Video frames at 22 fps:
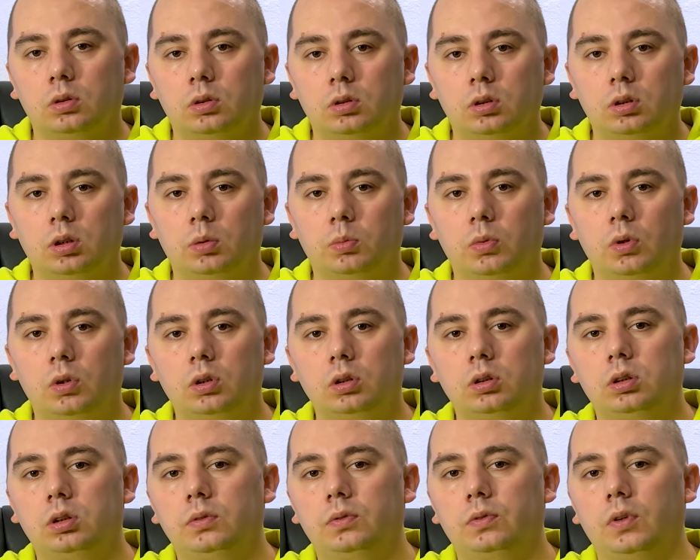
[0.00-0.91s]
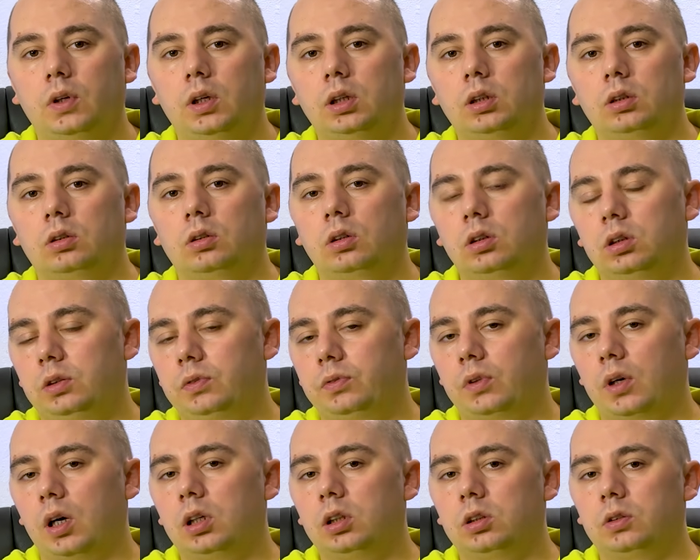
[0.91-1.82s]
The more a
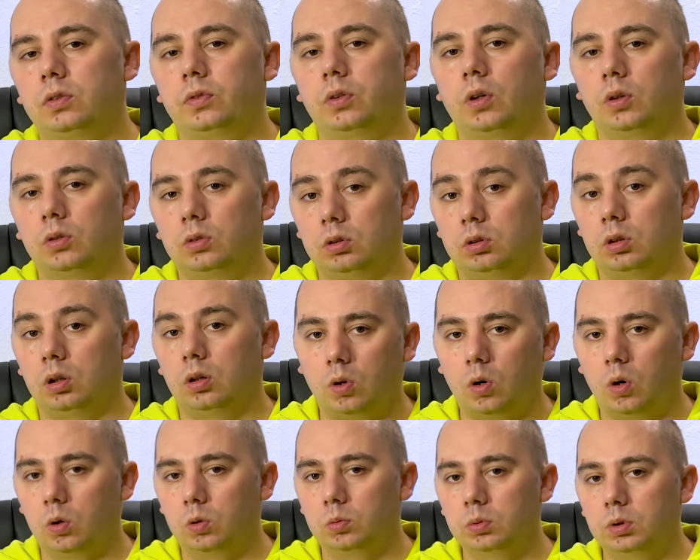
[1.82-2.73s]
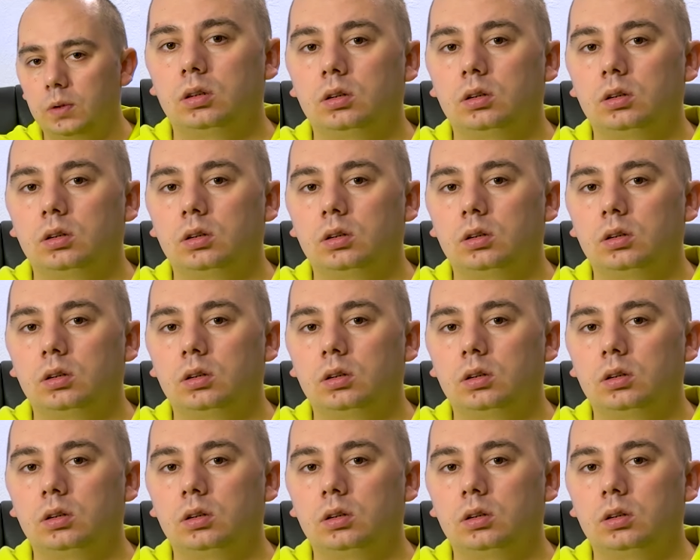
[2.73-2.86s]
device phones home,